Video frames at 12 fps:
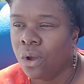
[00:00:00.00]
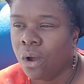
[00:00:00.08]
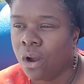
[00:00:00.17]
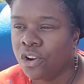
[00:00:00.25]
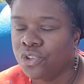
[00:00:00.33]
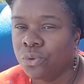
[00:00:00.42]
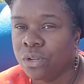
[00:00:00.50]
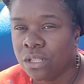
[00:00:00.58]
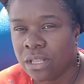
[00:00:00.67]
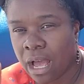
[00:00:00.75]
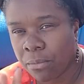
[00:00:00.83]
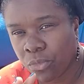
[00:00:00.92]
are doing a
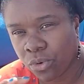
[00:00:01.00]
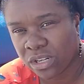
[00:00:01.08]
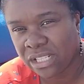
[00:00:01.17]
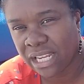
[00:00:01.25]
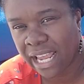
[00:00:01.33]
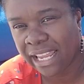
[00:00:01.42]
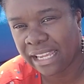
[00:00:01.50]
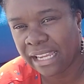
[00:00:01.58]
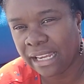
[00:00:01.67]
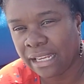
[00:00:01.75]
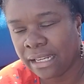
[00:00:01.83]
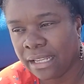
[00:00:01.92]
lot more
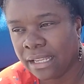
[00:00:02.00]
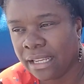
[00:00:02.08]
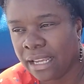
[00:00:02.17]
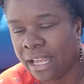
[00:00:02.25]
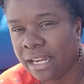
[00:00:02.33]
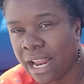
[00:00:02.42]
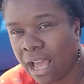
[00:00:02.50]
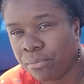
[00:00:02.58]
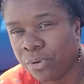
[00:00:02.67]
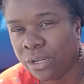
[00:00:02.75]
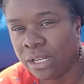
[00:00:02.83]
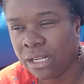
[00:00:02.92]
taking and not
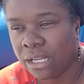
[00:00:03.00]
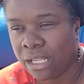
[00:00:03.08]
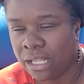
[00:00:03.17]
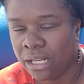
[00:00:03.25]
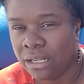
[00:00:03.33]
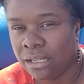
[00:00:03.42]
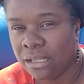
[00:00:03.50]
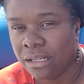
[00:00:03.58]
putting in.